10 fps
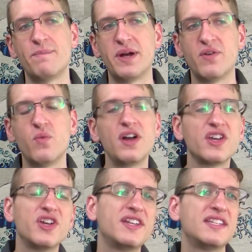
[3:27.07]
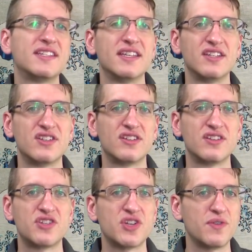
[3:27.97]
But what good is it
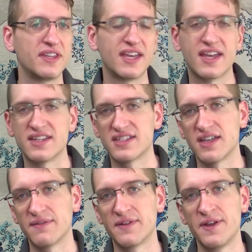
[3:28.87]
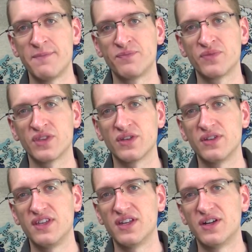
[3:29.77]
showing that kind of stuff.
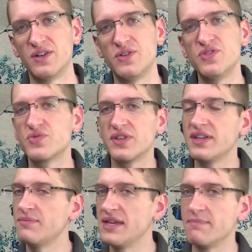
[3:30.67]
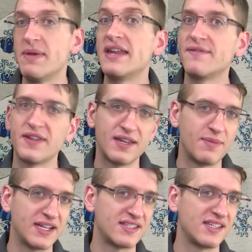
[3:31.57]
You know, who's really being benefited
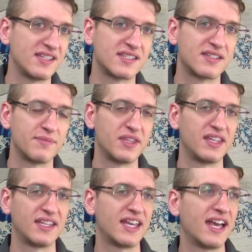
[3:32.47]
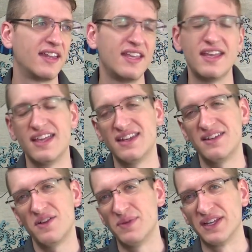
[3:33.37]
by seeing something like that?
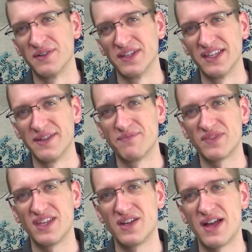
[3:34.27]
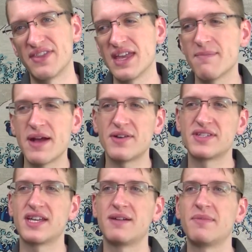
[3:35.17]
Nobody really. You know, I think
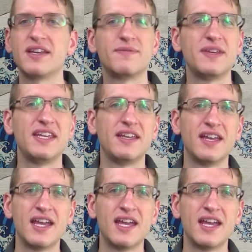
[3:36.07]
about uh, Mike V,